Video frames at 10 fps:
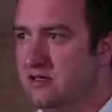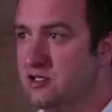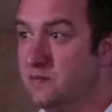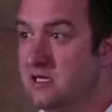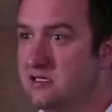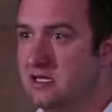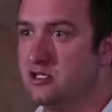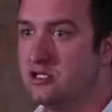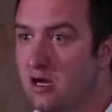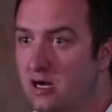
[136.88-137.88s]
This means that
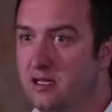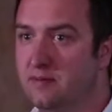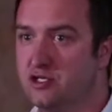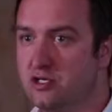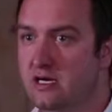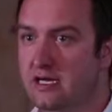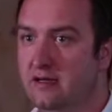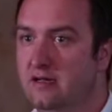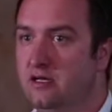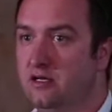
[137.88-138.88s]
slowly but surely,
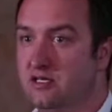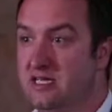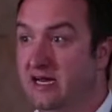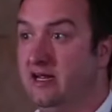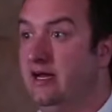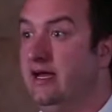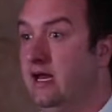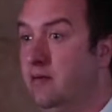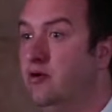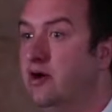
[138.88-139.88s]
you're technically
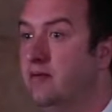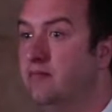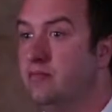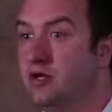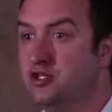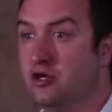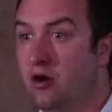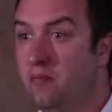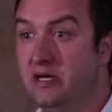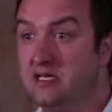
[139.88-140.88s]
getting poorer because you're
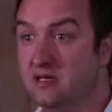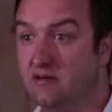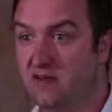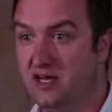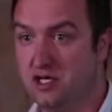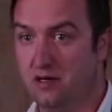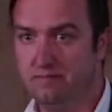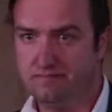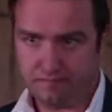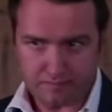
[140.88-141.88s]
not beating inflation.
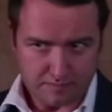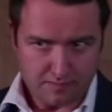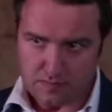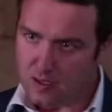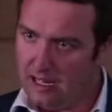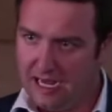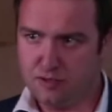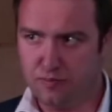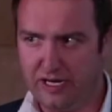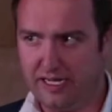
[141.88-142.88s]
As
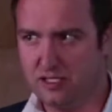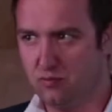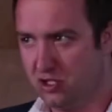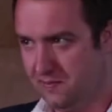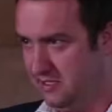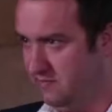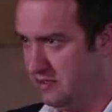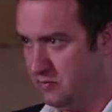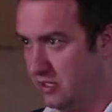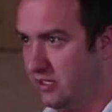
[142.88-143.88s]
bread gets more expensive,
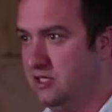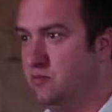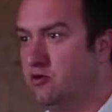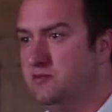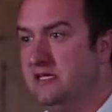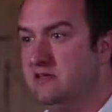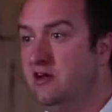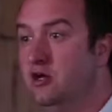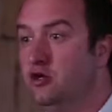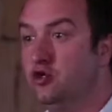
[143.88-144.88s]
as milk gets more expensive,
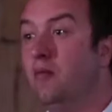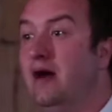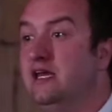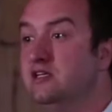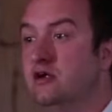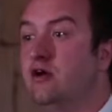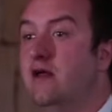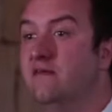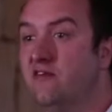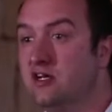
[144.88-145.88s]
your money isn't
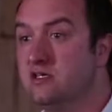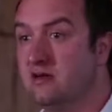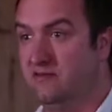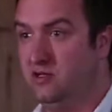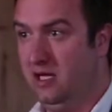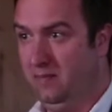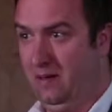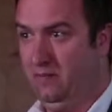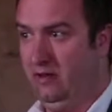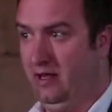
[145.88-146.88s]
growing fast enough to keep
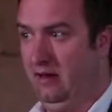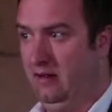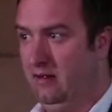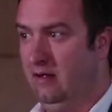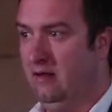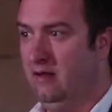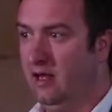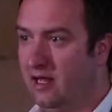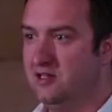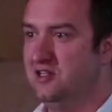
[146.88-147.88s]
up with that.
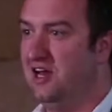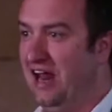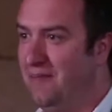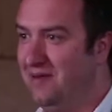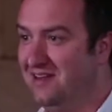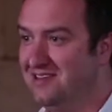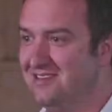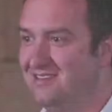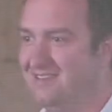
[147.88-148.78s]
Hence the unhappiness,